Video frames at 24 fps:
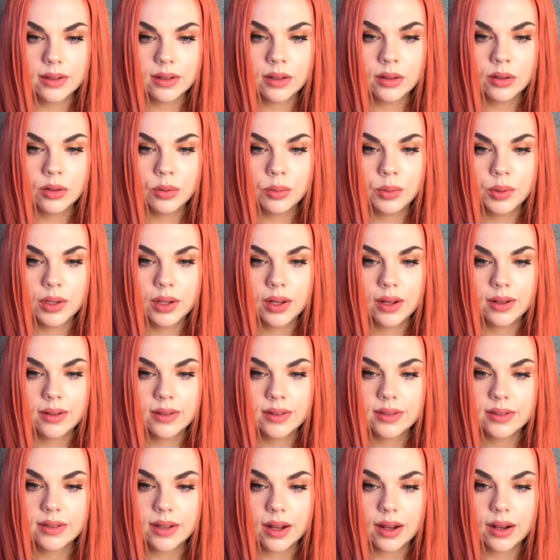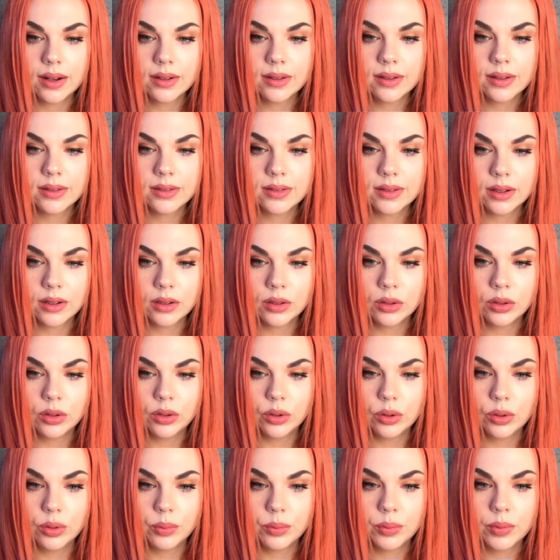illuminates darkness and
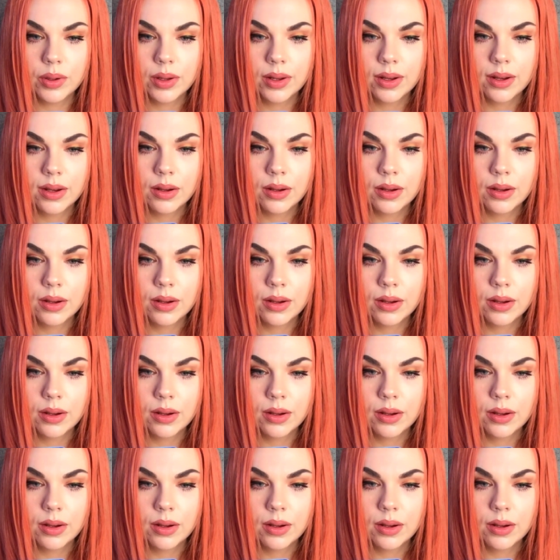gloom,